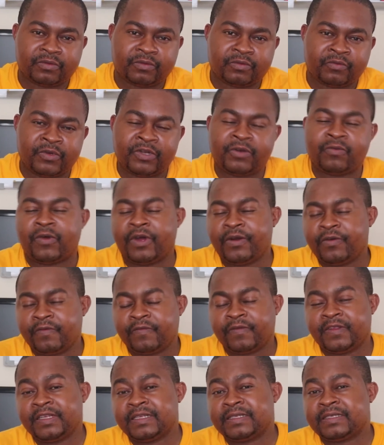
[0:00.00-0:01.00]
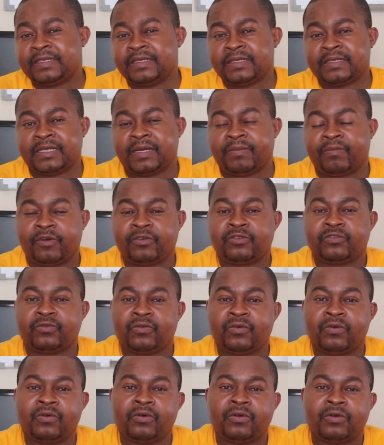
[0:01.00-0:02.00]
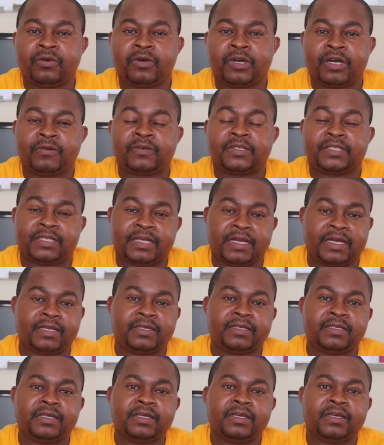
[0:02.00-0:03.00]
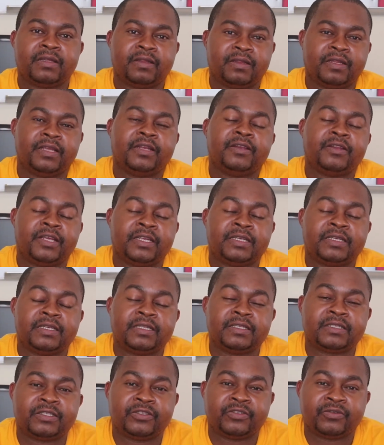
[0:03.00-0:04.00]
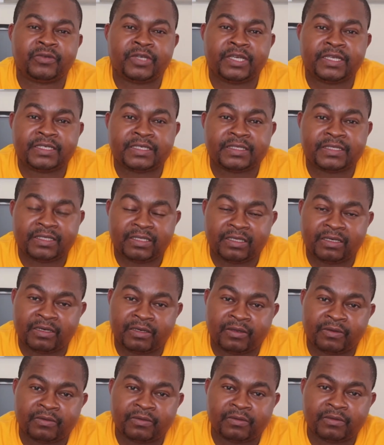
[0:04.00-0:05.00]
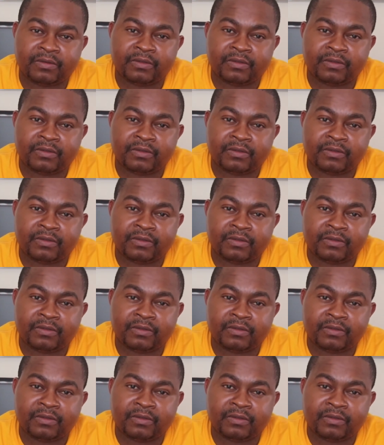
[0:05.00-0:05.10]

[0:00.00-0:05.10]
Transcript: when one of these is about to go outside, then at least you get a signal